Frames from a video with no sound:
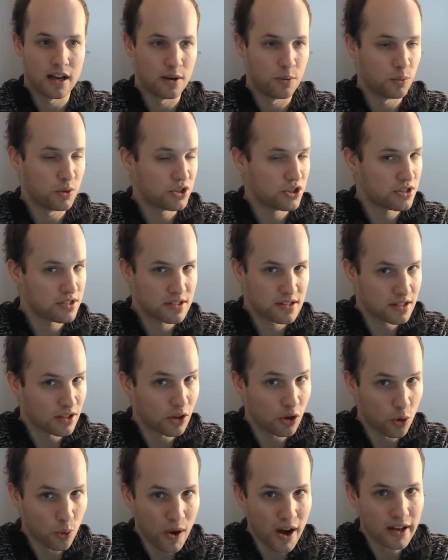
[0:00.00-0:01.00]
which is still
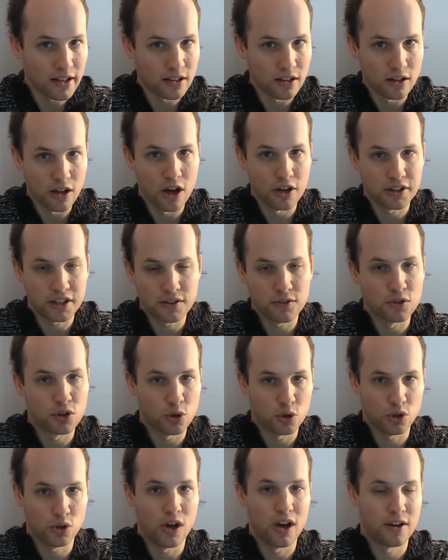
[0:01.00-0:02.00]
quite a lot, even though
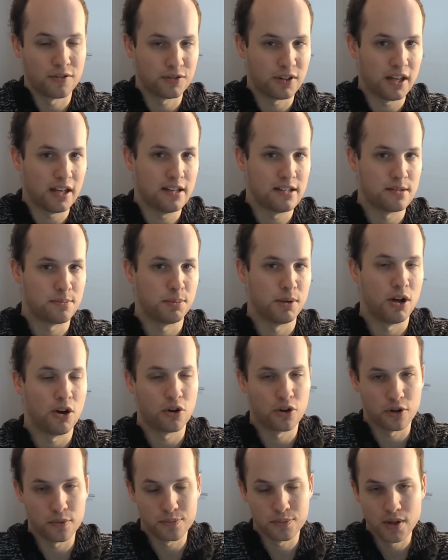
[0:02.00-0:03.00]
you have the ace
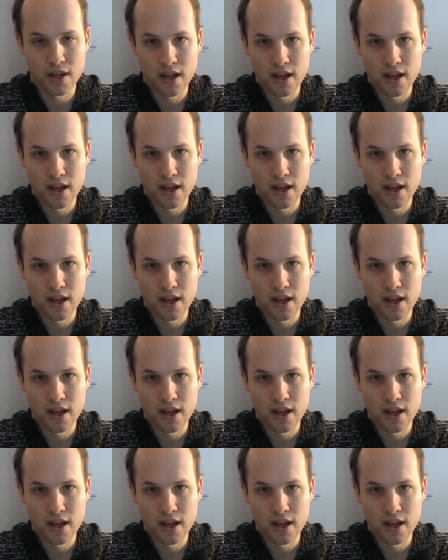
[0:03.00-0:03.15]
blocker.